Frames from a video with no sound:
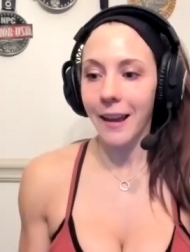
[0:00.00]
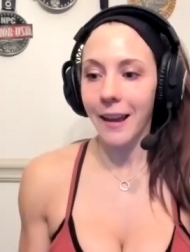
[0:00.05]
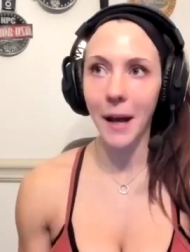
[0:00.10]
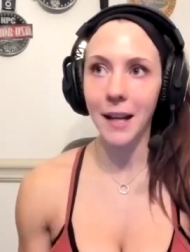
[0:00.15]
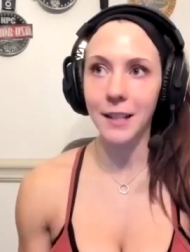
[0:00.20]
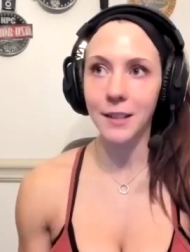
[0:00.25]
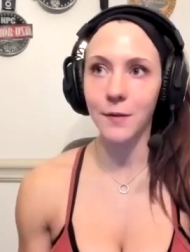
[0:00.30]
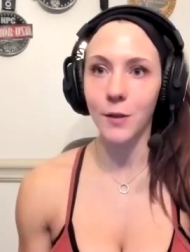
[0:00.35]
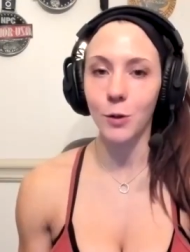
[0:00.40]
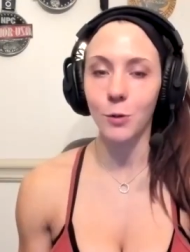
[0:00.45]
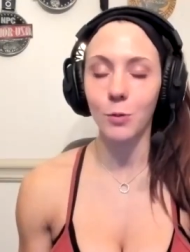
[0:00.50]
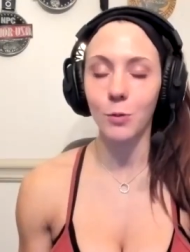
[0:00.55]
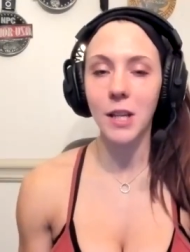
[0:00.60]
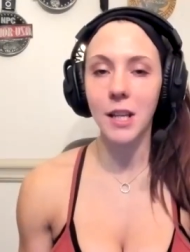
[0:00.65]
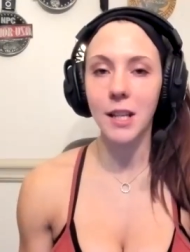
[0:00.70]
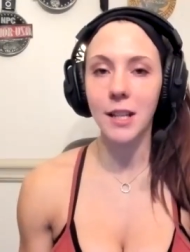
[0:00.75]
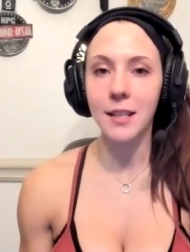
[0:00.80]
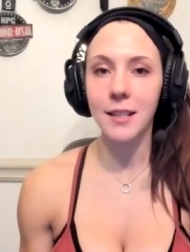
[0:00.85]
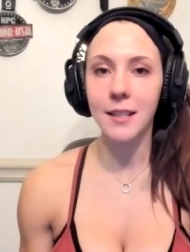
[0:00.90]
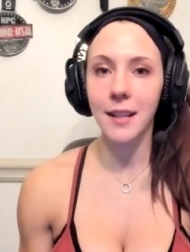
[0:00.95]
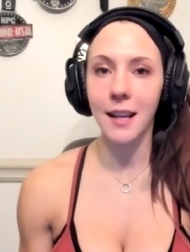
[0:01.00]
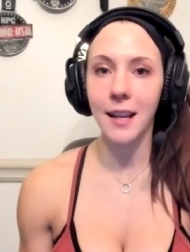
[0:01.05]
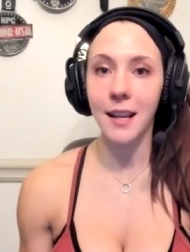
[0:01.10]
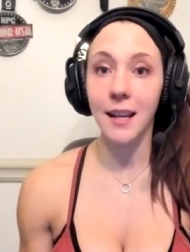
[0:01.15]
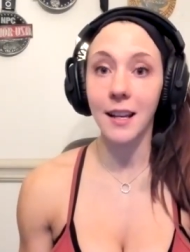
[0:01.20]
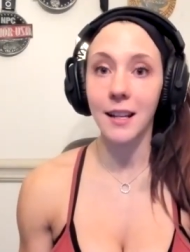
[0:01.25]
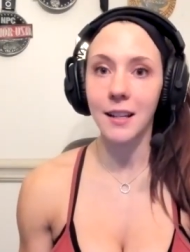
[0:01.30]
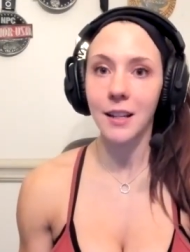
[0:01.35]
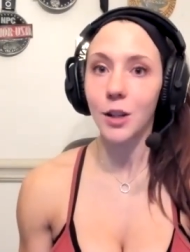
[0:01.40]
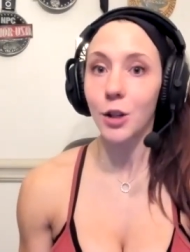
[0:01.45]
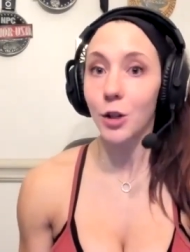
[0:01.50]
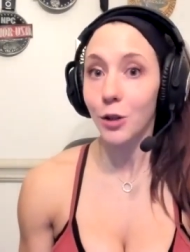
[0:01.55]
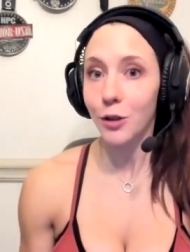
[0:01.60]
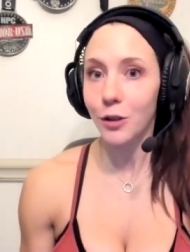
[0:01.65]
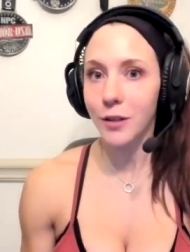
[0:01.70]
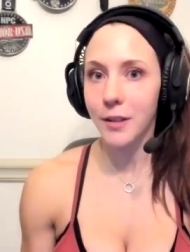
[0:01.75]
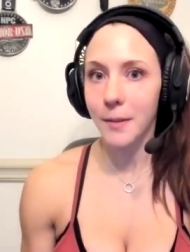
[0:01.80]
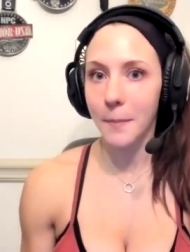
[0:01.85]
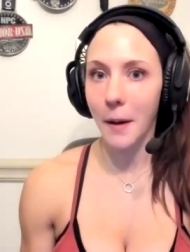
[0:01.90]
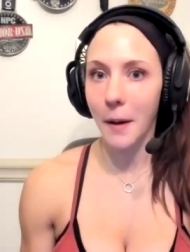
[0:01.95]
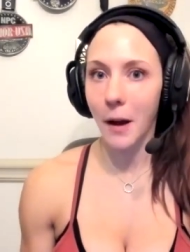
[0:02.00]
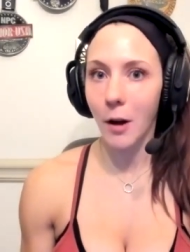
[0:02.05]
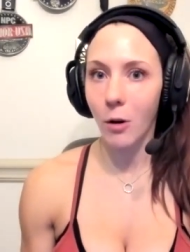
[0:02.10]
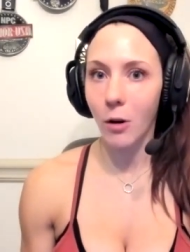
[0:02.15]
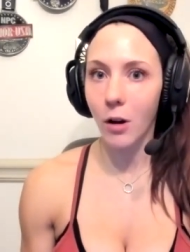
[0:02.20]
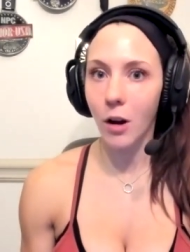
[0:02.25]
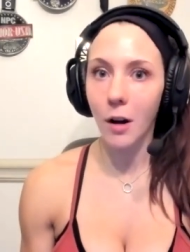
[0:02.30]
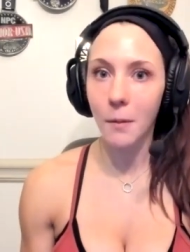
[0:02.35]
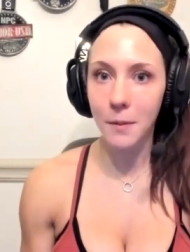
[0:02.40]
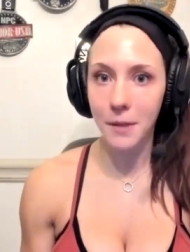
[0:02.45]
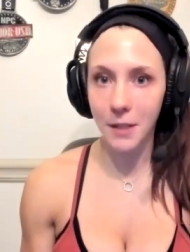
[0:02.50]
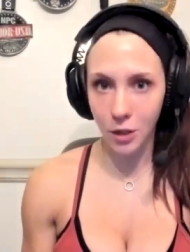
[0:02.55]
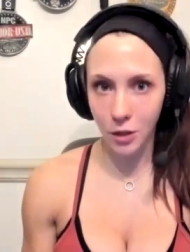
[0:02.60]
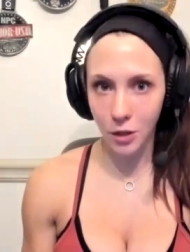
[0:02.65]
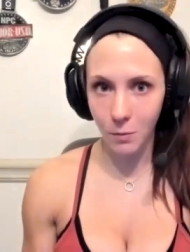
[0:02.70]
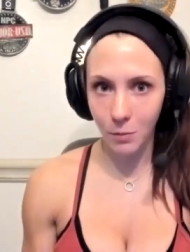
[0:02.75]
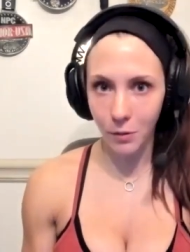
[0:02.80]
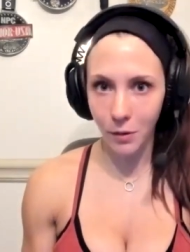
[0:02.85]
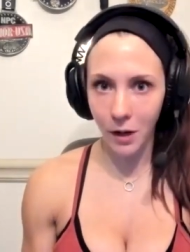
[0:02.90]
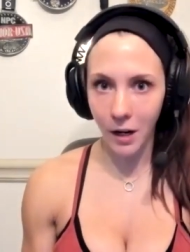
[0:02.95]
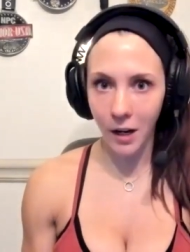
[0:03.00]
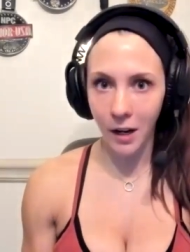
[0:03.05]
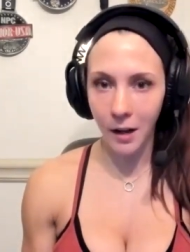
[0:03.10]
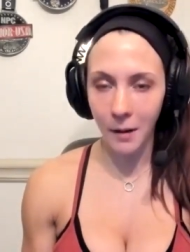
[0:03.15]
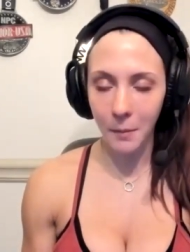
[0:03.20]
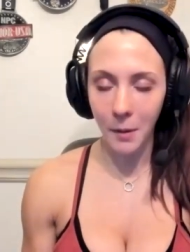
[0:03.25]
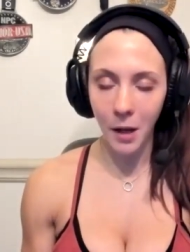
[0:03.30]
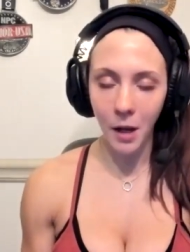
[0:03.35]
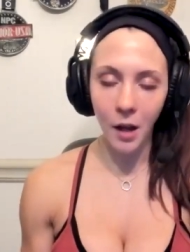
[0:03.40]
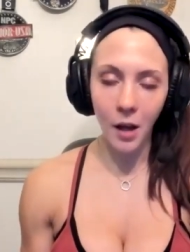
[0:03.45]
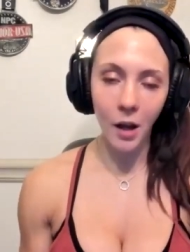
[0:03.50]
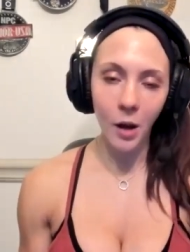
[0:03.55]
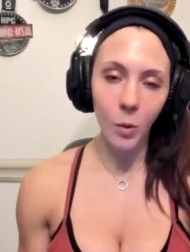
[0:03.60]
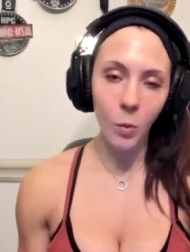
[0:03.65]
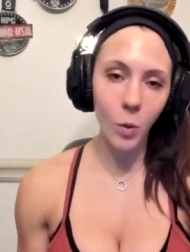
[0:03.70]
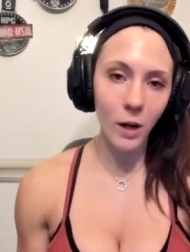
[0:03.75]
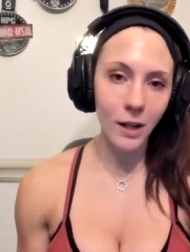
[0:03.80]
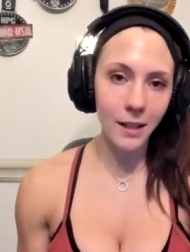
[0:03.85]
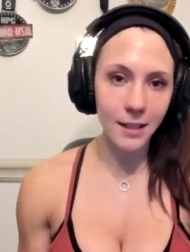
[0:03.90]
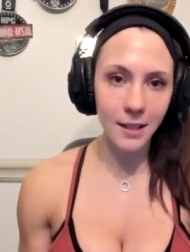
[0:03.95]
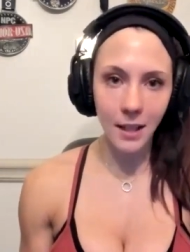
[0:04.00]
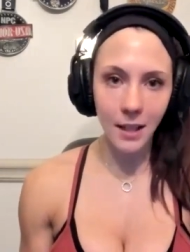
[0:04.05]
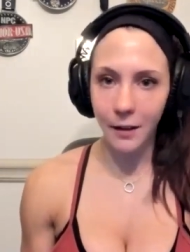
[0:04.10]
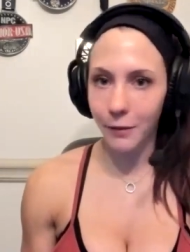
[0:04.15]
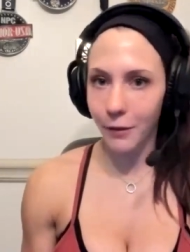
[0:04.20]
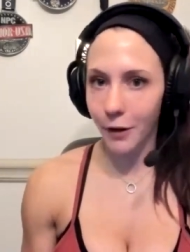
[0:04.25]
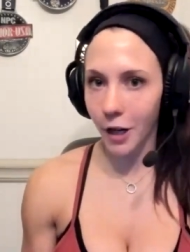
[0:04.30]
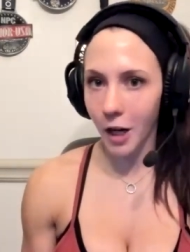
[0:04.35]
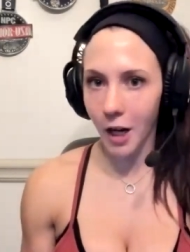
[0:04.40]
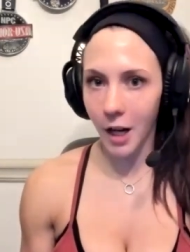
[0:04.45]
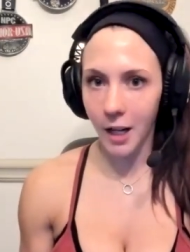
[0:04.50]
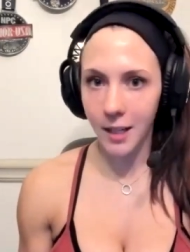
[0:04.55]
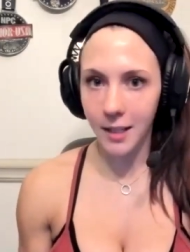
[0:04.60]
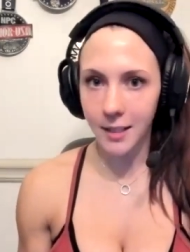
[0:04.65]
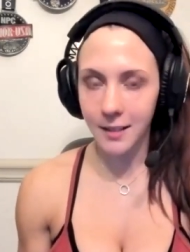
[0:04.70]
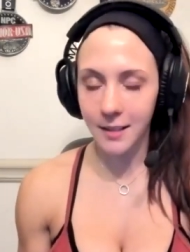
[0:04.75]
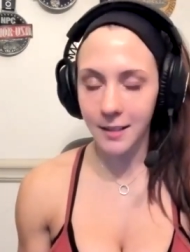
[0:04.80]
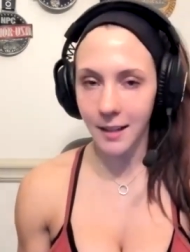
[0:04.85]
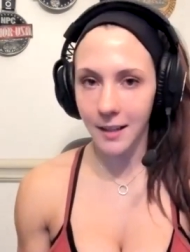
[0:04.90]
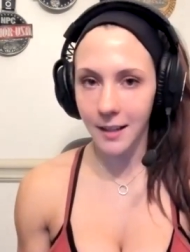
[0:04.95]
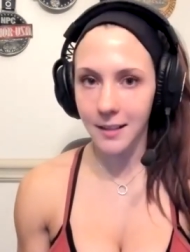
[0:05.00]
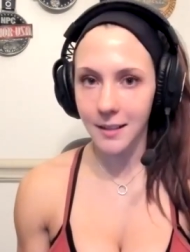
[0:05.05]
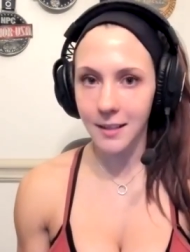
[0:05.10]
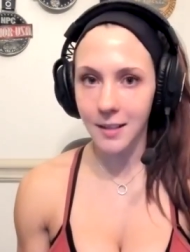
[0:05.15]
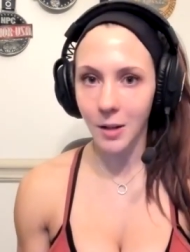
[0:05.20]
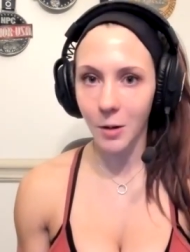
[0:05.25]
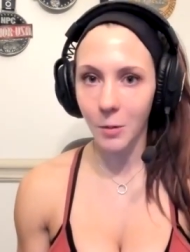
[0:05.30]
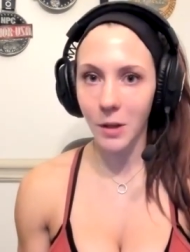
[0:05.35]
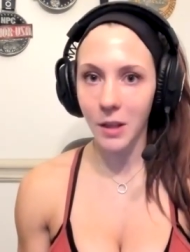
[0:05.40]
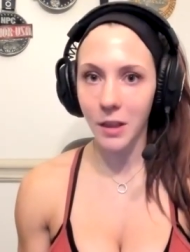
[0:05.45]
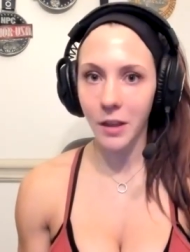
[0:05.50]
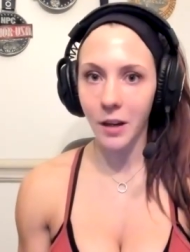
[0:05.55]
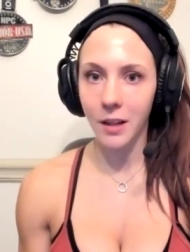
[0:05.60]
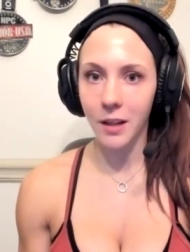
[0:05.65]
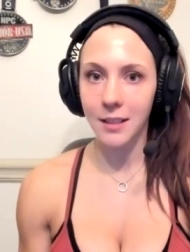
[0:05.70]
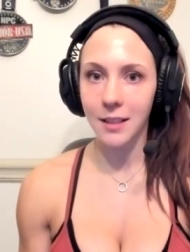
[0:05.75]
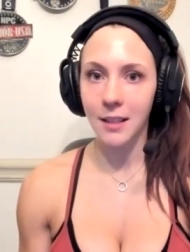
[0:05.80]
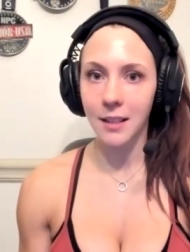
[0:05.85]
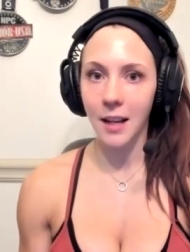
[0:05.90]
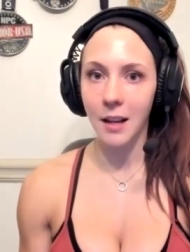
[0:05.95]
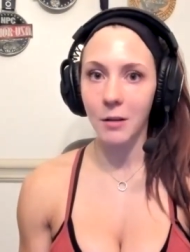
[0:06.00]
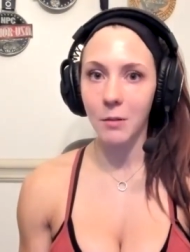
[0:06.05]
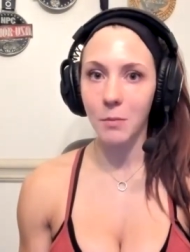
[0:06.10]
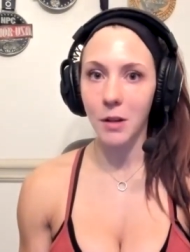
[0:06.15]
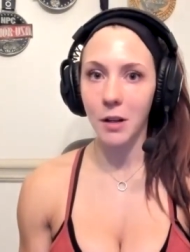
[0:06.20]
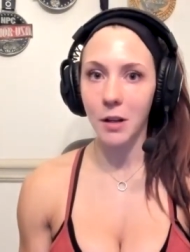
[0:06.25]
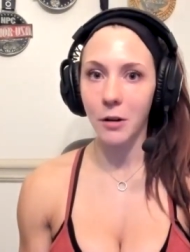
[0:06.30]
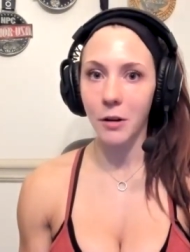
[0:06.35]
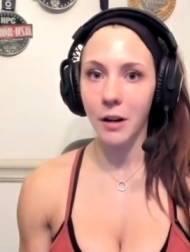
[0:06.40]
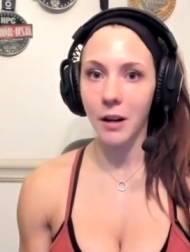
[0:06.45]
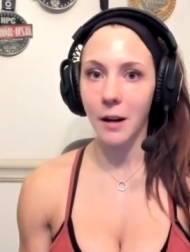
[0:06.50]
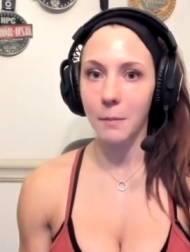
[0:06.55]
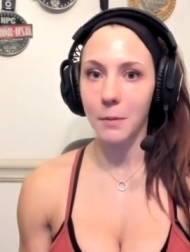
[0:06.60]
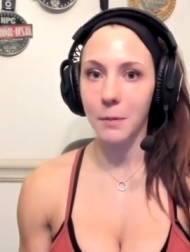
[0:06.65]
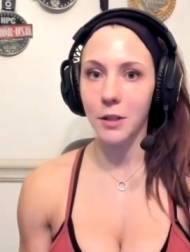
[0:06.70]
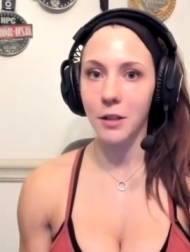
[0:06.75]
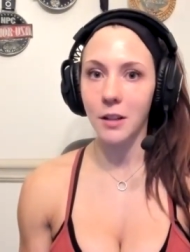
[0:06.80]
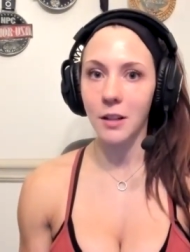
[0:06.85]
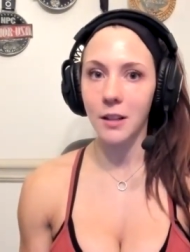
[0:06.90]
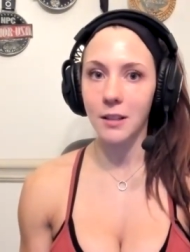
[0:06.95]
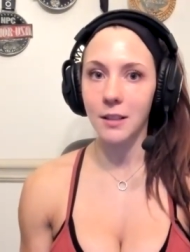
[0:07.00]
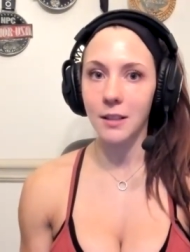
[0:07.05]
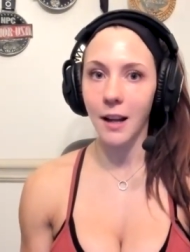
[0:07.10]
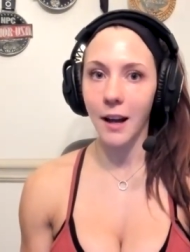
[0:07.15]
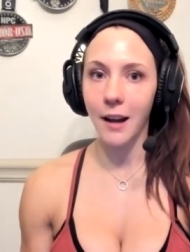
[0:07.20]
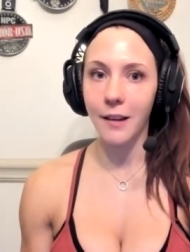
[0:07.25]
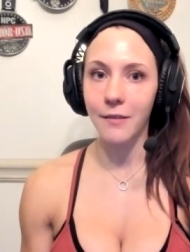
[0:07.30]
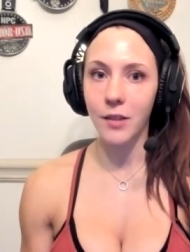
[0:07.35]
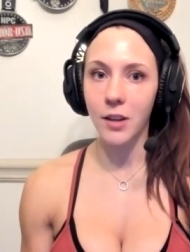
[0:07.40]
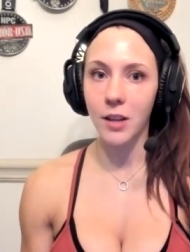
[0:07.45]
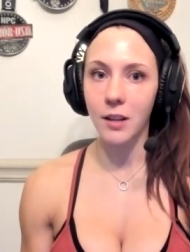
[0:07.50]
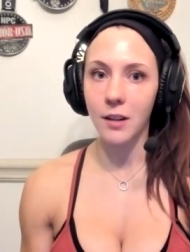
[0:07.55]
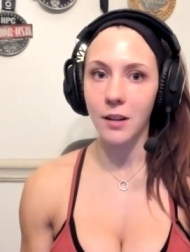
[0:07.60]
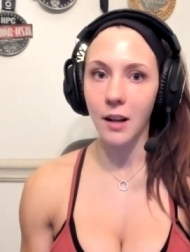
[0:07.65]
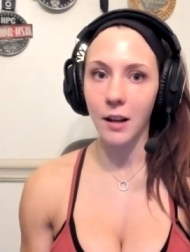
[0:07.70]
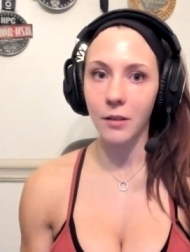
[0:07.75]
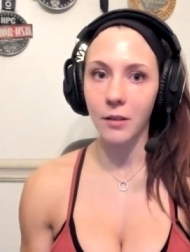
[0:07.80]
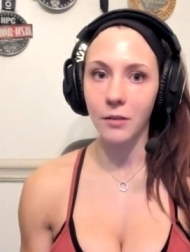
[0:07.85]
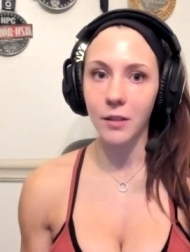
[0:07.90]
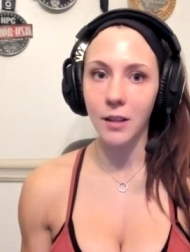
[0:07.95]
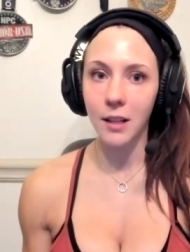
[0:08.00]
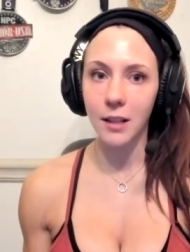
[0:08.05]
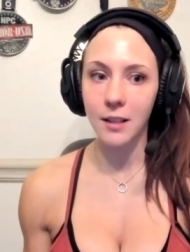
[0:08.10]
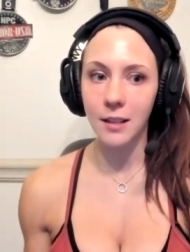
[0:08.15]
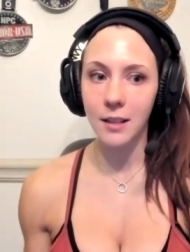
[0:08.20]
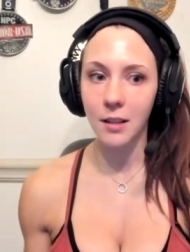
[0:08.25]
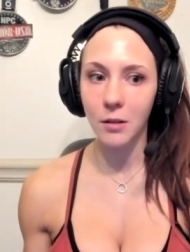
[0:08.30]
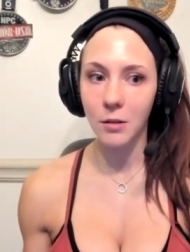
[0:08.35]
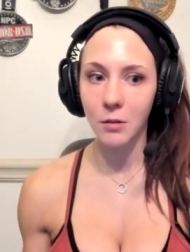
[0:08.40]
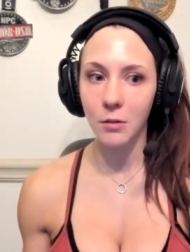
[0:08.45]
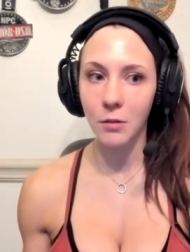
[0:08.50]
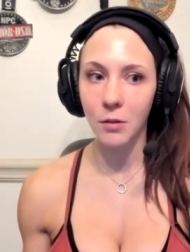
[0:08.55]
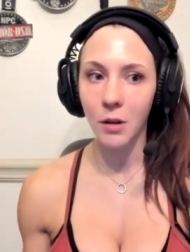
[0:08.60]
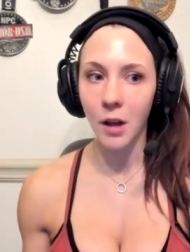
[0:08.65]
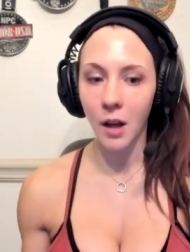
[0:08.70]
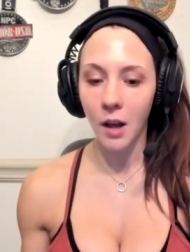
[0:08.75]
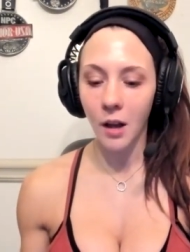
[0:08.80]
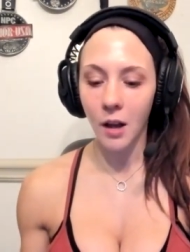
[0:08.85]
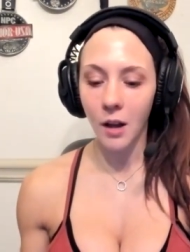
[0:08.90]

the past few weeks and years about competition prep, what it's like for us. And so we thought today would be a great opportunity to dive in not only to